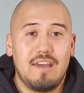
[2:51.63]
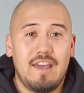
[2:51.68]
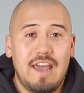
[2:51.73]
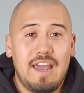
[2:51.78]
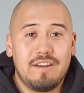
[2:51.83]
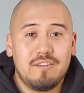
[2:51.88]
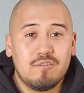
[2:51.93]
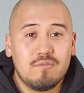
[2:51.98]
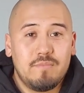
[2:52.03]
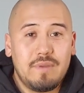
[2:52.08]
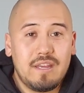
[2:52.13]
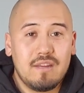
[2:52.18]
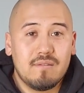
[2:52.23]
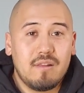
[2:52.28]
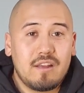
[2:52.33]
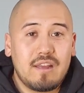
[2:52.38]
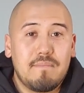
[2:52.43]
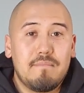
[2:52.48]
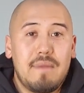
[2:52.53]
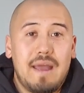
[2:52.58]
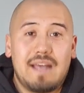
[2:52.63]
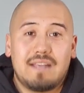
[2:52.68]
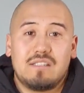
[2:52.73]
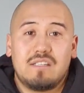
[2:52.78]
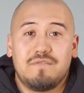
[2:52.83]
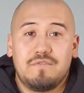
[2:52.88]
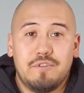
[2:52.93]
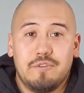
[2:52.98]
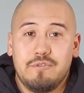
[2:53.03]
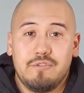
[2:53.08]
and it would be like a
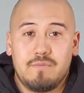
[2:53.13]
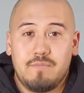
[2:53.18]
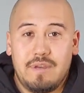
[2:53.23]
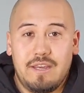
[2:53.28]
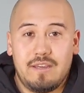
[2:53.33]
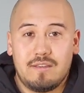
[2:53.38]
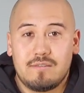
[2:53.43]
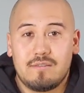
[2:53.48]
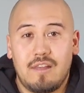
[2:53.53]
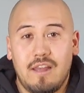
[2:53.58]
massive news piece.